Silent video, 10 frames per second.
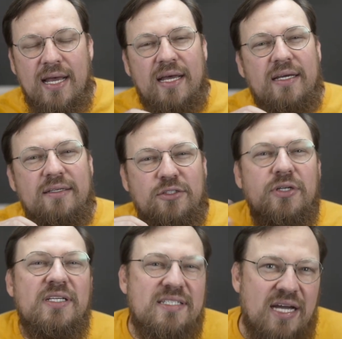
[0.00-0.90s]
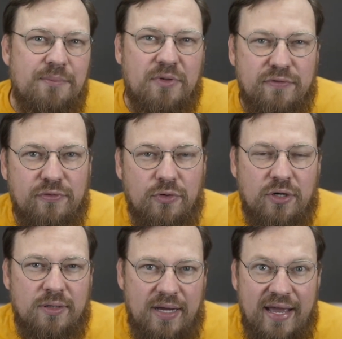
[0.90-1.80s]
A good example
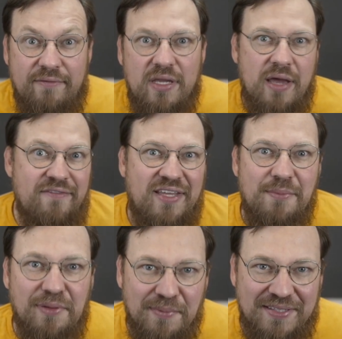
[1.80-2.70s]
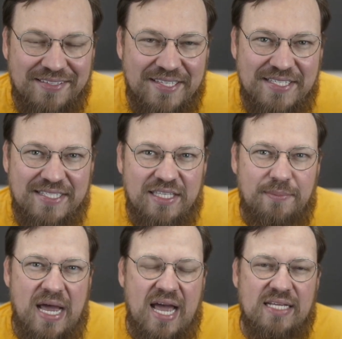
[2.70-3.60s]
for having implemented this in the
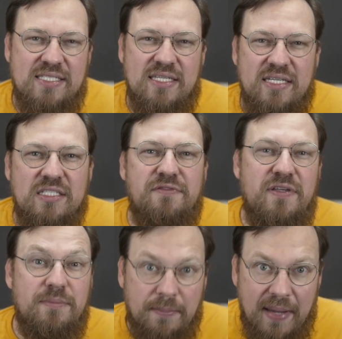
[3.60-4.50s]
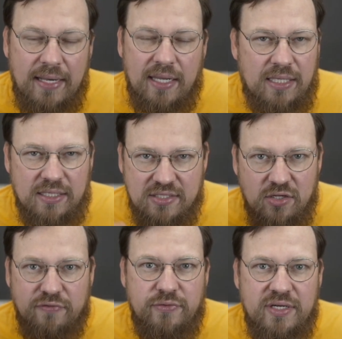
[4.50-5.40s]
past is Feedback Panda, the
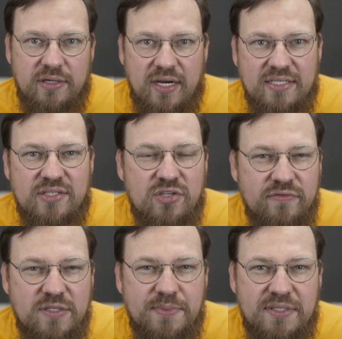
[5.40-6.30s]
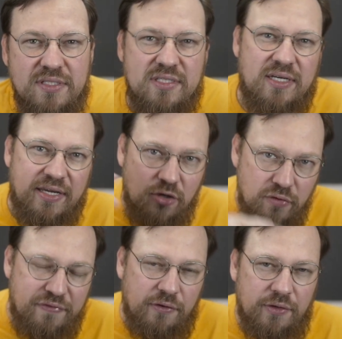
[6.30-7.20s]
software as a service business that I
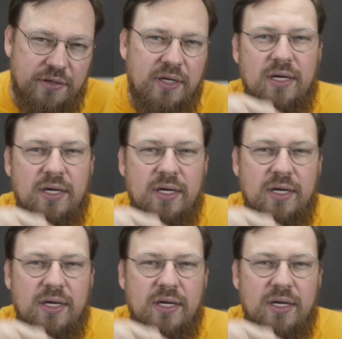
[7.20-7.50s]
co-founded